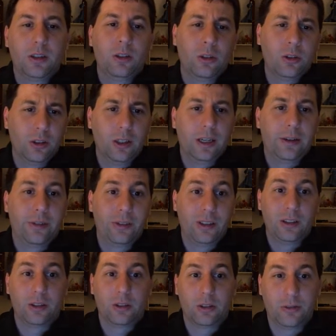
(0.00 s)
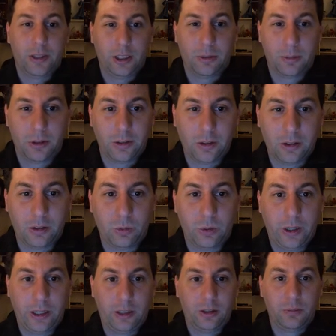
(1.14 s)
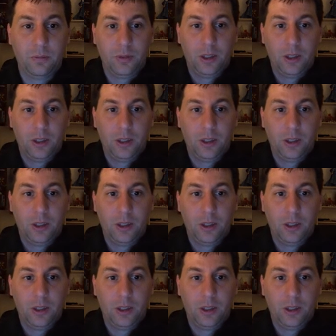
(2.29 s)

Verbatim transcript: you could have senior developers as well.